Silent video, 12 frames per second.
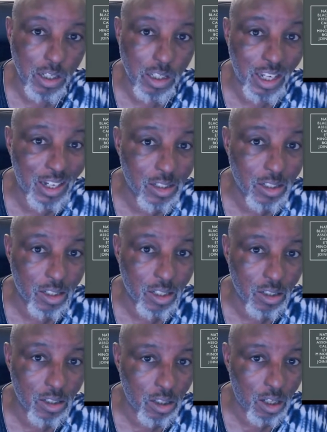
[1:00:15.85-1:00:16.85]
and they need to
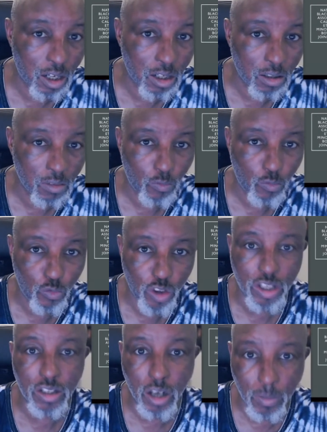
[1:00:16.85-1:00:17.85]

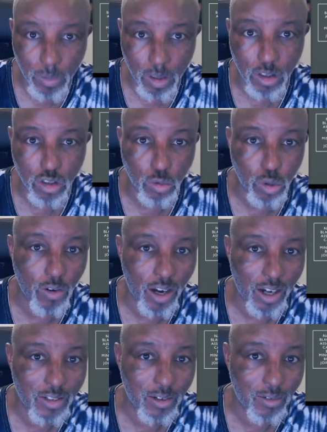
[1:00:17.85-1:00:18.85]
fix up, sort their
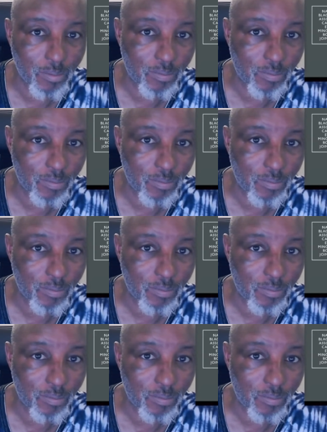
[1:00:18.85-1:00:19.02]
act out.